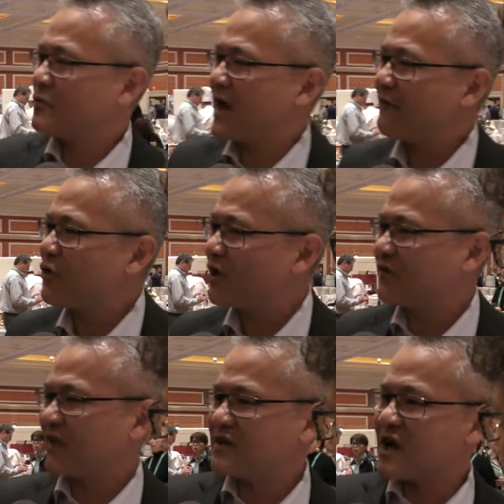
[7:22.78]
have all this
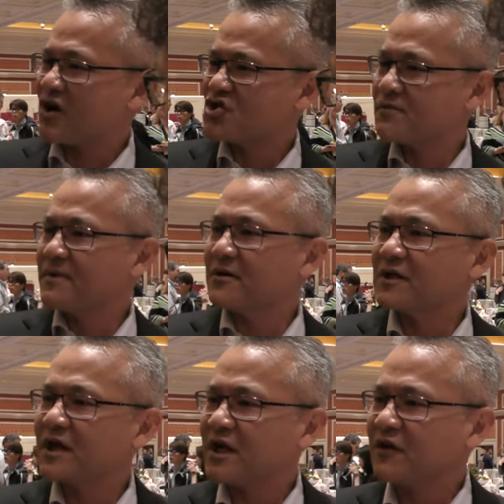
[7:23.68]
technology built
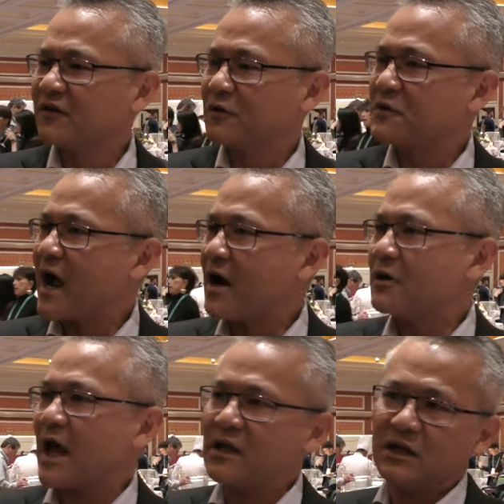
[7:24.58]
in, so now
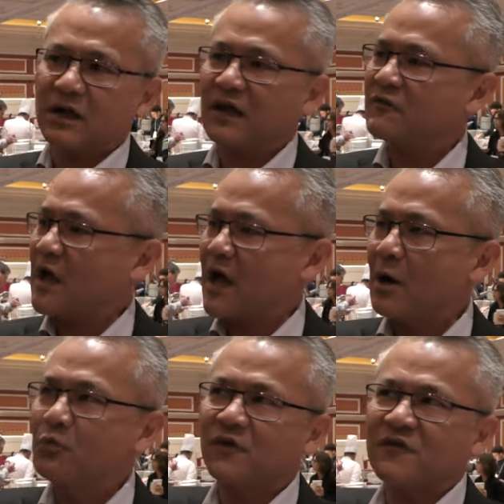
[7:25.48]
that you can
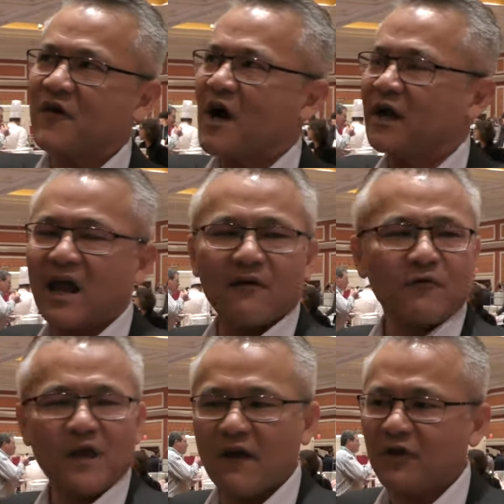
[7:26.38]
help you find
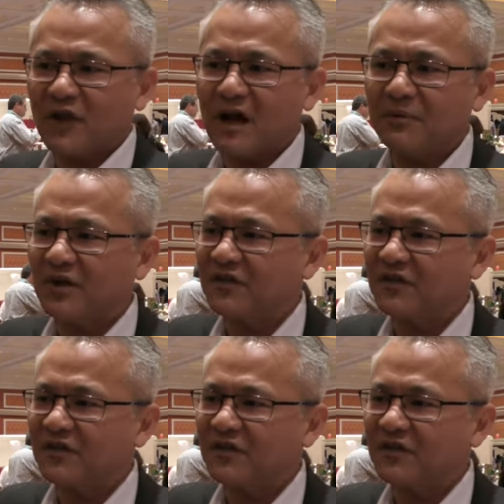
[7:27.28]
everything up in the